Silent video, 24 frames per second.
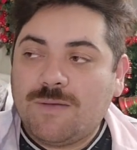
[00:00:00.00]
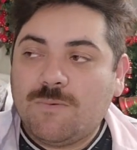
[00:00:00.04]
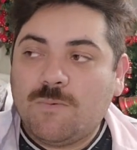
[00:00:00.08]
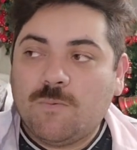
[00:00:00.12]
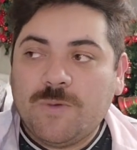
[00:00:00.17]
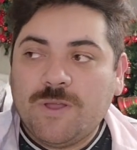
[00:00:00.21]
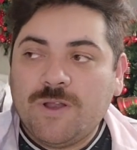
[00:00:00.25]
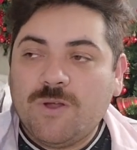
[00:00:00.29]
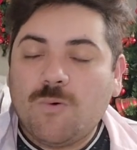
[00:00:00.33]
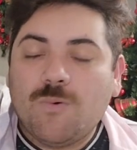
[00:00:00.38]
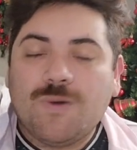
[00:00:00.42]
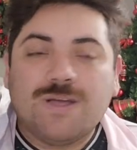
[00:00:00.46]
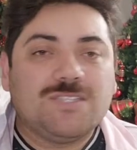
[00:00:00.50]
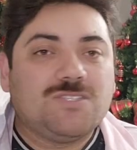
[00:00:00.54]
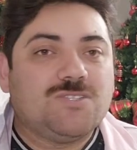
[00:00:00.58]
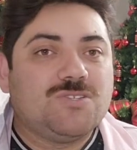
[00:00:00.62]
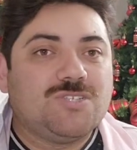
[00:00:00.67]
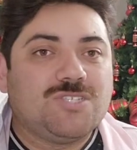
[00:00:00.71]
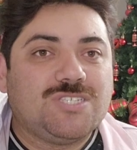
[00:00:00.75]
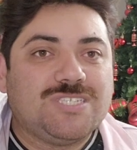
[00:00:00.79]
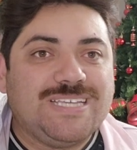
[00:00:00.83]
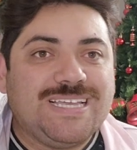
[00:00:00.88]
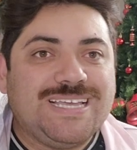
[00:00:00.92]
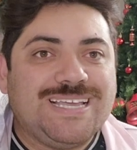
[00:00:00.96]
We don't want to
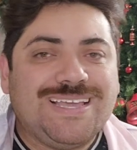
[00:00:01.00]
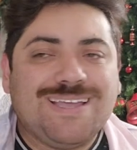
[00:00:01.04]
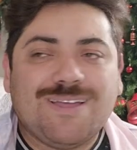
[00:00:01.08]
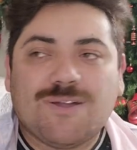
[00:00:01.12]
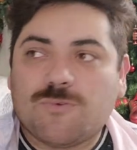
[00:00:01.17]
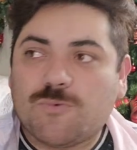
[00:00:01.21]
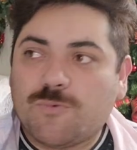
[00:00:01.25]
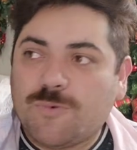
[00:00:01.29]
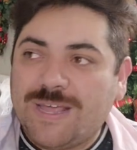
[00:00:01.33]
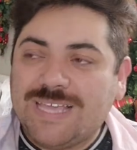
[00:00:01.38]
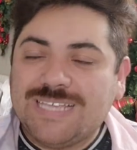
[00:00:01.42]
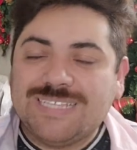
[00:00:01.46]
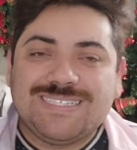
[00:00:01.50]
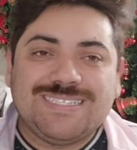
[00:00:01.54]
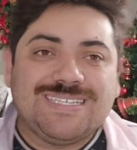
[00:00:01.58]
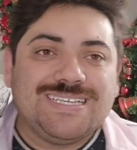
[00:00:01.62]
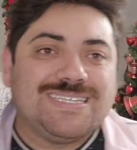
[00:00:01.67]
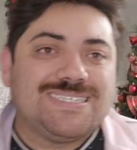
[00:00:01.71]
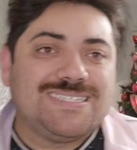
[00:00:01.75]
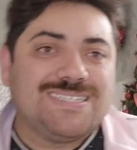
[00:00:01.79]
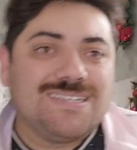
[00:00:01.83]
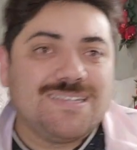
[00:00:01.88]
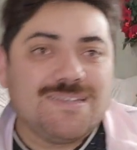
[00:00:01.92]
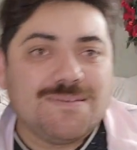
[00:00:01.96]
see
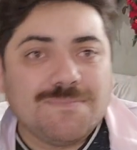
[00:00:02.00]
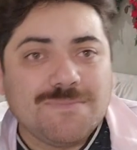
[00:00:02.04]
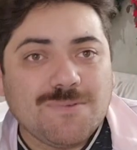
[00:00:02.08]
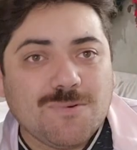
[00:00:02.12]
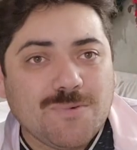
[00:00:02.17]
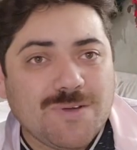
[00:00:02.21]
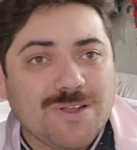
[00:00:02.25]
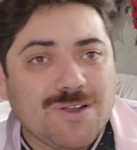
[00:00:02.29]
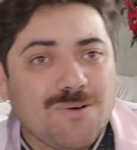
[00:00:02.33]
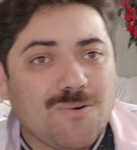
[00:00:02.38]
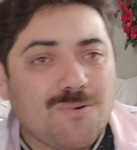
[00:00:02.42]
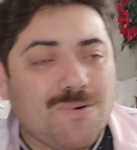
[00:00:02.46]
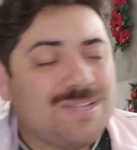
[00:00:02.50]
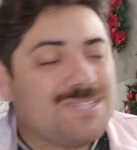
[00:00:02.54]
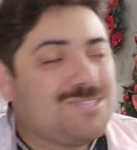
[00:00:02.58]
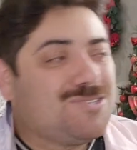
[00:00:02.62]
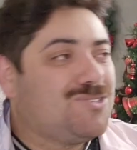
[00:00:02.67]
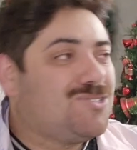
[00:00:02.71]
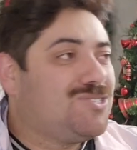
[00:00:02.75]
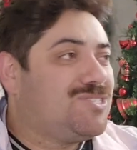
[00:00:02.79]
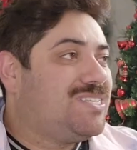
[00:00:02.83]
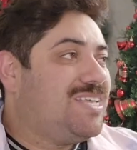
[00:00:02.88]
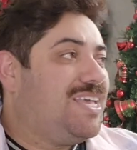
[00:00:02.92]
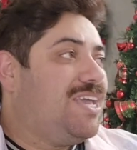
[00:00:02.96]
racism. We don't want
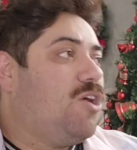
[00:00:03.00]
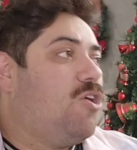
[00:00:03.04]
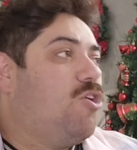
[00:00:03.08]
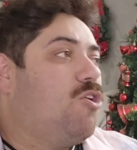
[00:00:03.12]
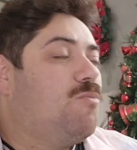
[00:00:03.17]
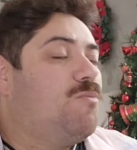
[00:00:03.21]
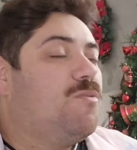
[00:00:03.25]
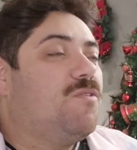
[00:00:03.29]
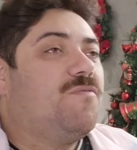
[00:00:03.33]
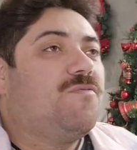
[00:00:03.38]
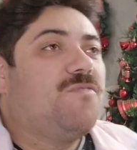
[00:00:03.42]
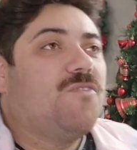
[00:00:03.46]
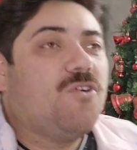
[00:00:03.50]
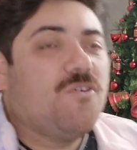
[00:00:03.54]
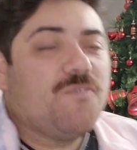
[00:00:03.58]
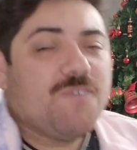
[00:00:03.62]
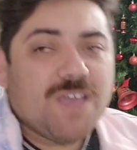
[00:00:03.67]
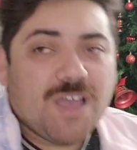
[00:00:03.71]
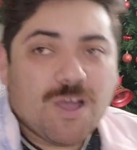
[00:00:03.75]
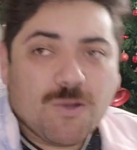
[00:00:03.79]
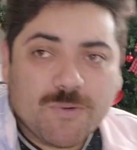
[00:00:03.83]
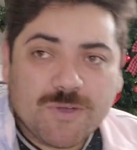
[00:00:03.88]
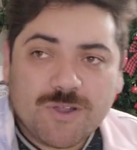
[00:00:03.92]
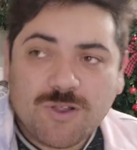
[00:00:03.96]
to see
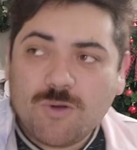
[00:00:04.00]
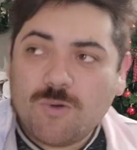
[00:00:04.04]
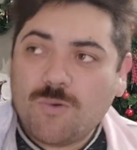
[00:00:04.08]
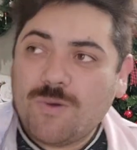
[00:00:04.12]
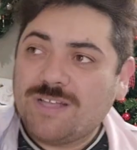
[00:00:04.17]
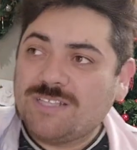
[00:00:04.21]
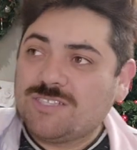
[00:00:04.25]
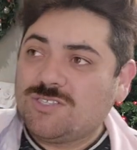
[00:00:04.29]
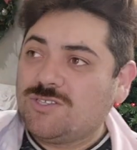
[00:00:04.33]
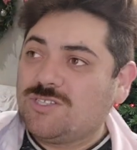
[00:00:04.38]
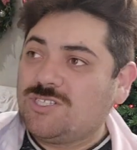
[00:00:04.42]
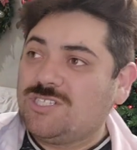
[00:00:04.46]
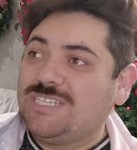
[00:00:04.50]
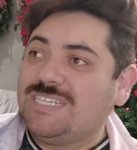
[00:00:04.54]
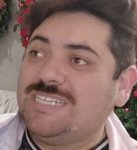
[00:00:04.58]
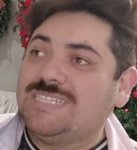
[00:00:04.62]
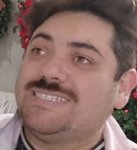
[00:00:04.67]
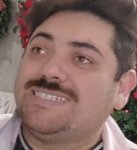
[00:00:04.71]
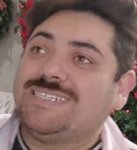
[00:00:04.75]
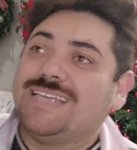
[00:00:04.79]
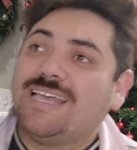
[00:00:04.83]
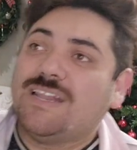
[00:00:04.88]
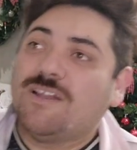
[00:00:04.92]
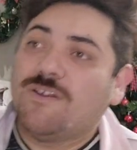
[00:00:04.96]
homophobia. We don't want to see
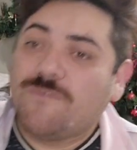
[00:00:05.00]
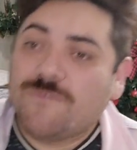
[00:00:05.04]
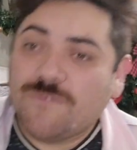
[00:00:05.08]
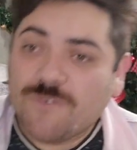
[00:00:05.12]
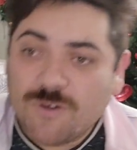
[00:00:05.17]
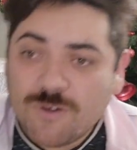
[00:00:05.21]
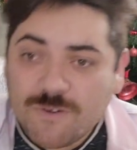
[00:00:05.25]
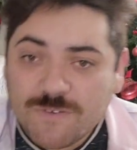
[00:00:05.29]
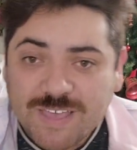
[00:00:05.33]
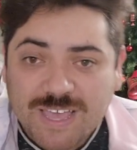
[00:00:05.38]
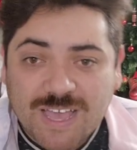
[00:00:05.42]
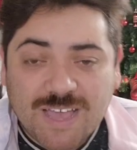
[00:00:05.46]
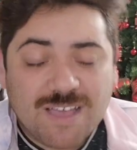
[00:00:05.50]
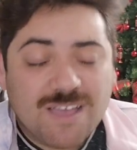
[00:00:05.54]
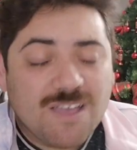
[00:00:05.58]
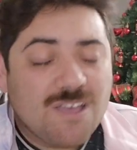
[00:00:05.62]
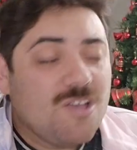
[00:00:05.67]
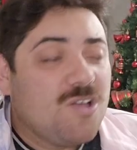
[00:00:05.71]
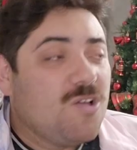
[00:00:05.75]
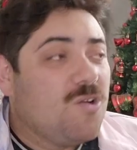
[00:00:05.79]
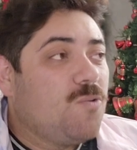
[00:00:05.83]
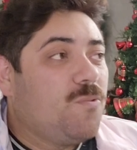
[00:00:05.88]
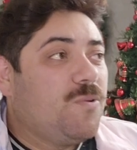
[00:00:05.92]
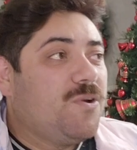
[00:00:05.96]
xenophobia.
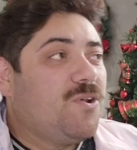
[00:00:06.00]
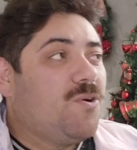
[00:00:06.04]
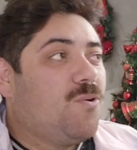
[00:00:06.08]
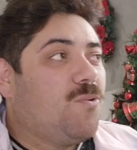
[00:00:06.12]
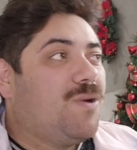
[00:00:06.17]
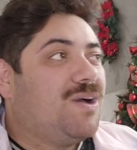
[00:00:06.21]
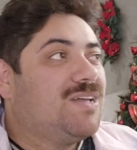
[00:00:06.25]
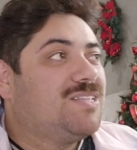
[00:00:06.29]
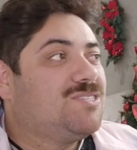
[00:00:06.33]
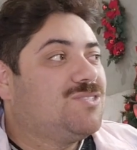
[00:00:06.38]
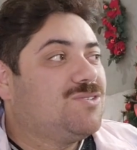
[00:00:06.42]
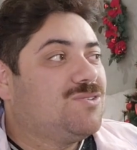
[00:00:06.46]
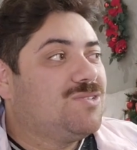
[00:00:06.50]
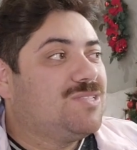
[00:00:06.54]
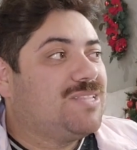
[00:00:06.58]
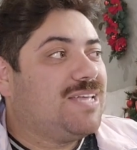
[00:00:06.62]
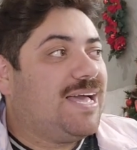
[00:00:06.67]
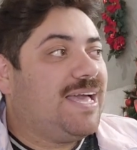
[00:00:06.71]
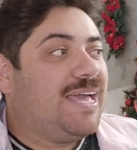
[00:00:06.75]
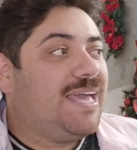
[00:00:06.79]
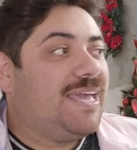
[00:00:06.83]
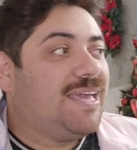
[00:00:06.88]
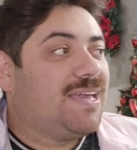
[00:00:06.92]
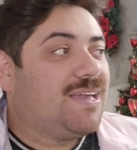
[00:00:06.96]
We don't want to,
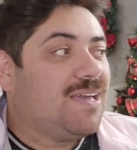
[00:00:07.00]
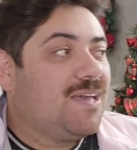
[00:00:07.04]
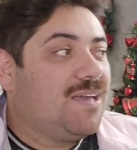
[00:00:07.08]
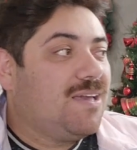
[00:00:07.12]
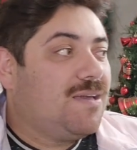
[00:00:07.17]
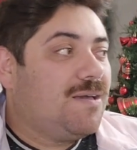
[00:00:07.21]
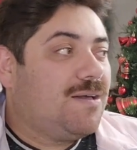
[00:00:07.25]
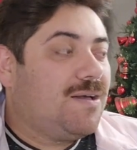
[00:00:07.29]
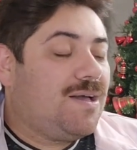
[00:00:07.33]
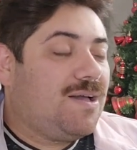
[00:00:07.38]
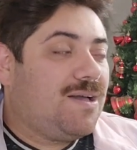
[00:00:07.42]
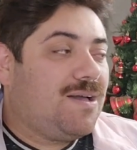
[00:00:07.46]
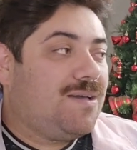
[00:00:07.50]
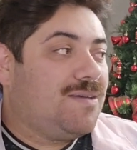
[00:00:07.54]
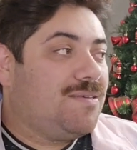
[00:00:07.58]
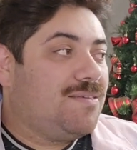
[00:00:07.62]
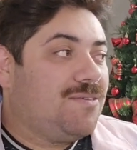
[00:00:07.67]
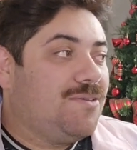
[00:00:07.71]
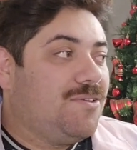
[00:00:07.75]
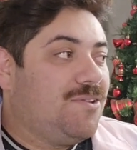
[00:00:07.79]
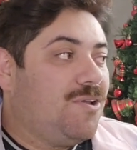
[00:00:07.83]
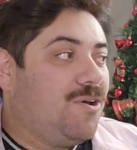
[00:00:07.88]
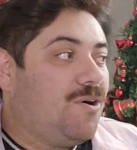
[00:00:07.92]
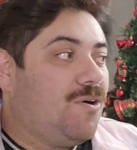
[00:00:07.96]
like,
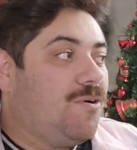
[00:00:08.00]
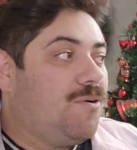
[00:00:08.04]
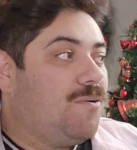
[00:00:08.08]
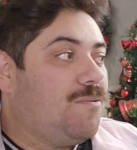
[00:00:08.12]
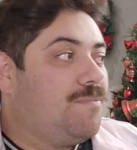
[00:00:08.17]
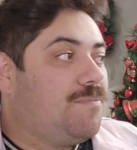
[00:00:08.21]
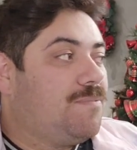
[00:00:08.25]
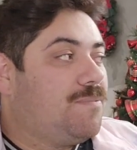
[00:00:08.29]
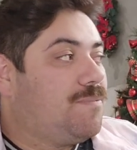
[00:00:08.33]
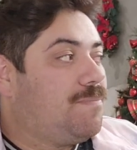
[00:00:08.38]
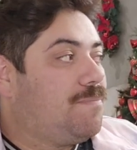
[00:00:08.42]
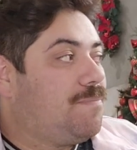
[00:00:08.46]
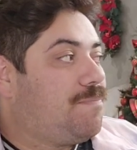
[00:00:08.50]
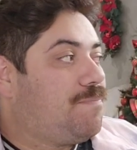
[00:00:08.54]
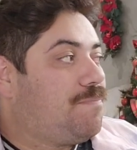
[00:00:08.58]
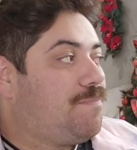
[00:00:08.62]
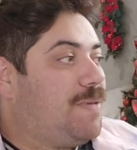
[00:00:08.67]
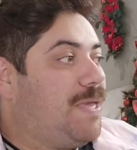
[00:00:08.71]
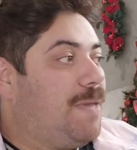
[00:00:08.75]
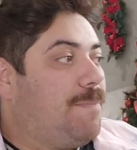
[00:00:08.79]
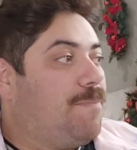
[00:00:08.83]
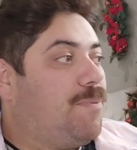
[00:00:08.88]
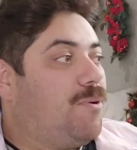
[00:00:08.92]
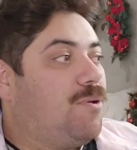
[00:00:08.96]
you know,
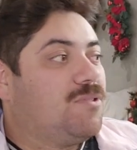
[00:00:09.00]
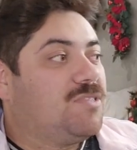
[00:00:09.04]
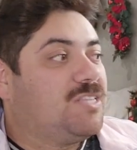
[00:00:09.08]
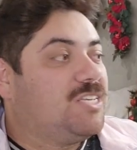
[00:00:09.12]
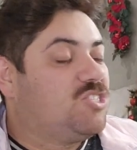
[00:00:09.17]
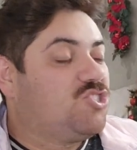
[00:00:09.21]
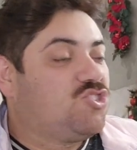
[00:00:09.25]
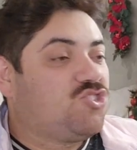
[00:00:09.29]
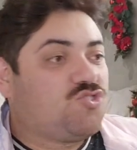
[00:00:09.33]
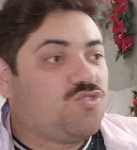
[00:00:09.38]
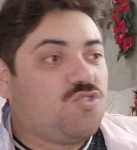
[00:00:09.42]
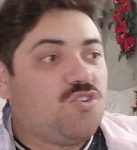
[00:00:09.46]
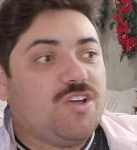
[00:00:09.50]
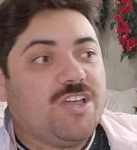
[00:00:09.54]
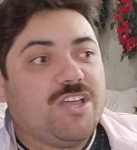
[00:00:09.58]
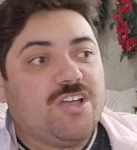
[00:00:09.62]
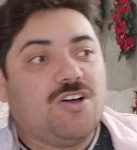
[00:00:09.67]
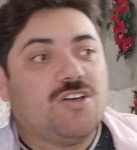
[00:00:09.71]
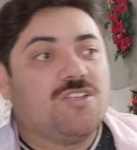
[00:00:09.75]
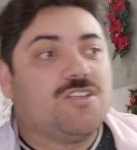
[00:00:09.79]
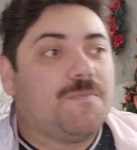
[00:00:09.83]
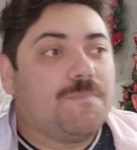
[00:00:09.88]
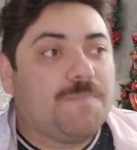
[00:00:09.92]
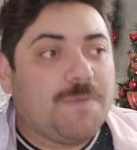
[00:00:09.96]
people destroying
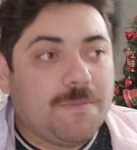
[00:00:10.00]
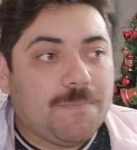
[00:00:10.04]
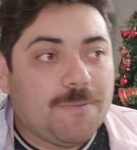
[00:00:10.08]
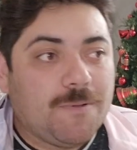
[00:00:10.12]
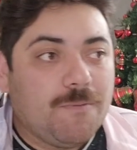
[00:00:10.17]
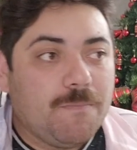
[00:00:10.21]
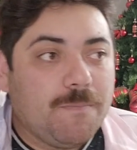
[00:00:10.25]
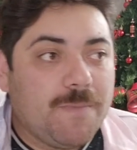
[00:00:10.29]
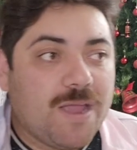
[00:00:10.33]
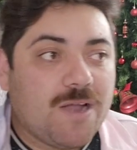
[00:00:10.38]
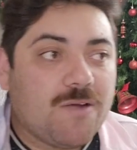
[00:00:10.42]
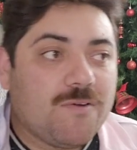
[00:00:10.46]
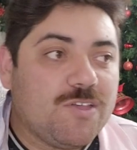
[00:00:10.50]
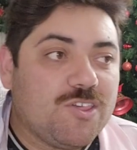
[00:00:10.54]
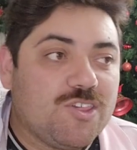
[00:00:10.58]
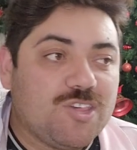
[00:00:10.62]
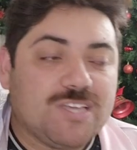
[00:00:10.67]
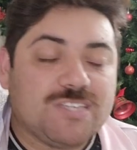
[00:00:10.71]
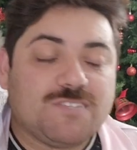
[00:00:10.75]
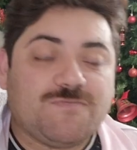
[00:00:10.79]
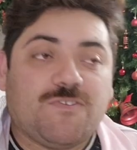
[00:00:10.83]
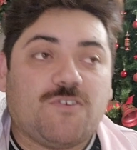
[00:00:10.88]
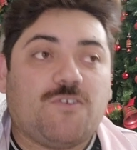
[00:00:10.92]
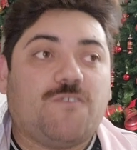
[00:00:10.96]
other people's
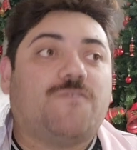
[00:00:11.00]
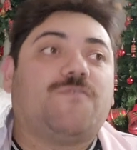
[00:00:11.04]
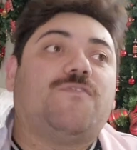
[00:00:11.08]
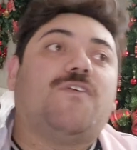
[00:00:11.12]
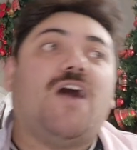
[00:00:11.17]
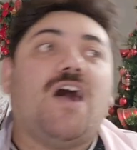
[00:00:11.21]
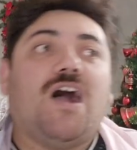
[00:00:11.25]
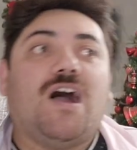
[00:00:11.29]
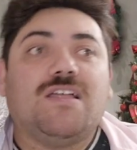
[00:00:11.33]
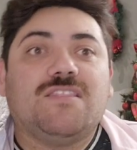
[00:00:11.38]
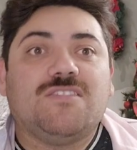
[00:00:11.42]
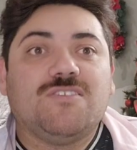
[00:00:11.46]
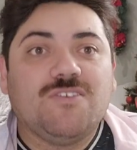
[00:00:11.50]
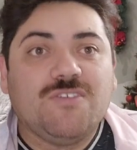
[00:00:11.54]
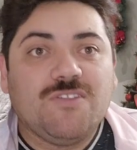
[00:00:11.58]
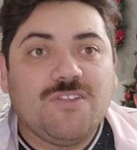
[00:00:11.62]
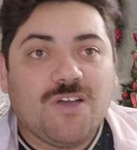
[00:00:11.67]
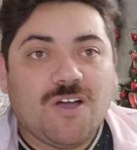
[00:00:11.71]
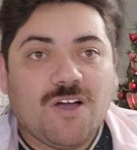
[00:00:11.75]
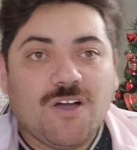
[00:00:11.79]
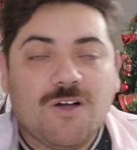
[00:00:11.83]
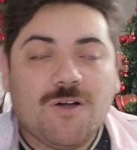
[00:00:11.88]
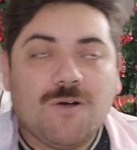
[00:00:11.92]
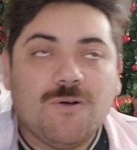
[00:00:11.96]
marriages for fun, you
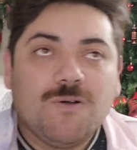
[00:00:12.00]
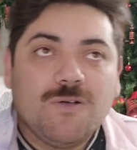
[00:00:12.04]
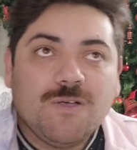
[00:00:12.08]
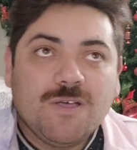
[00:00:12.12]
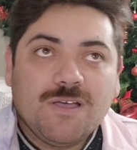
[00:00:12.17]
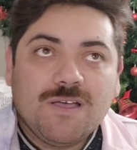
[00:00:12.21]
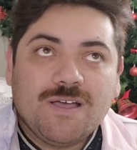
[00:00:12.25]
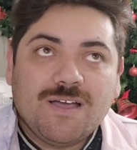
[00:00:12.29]
know?